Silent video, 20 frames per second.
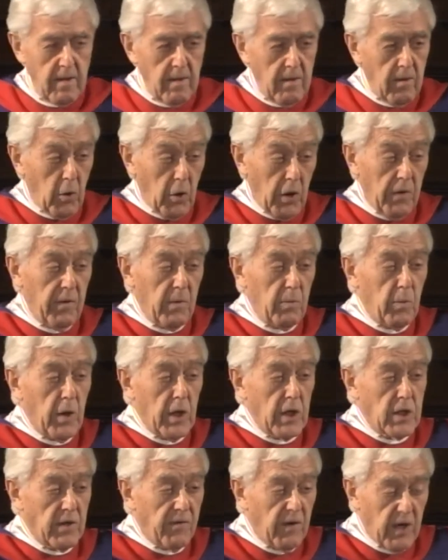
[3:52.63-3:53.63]
or even
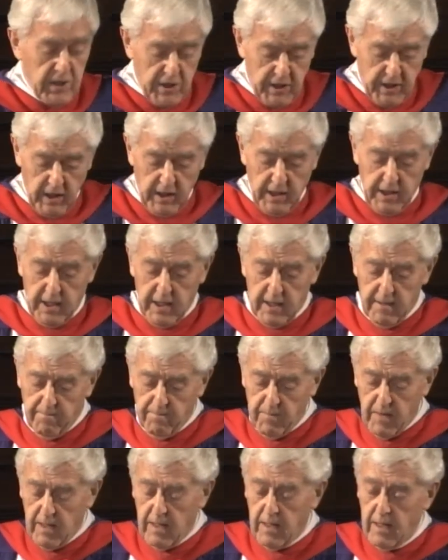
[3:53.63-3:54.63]
words of hostility,
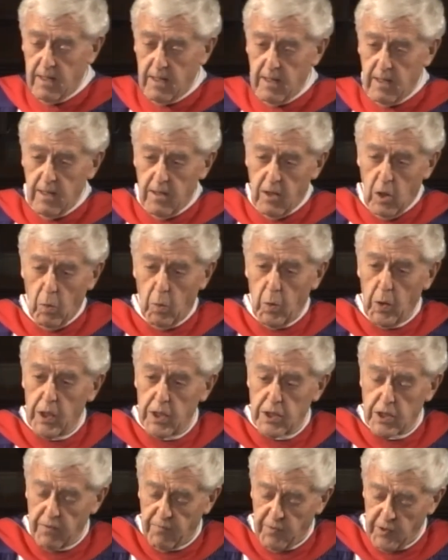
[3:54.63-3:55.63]
or
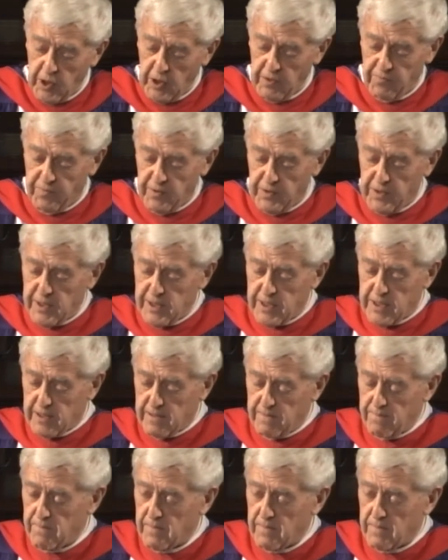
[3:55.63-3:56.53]
words of hurtfulness.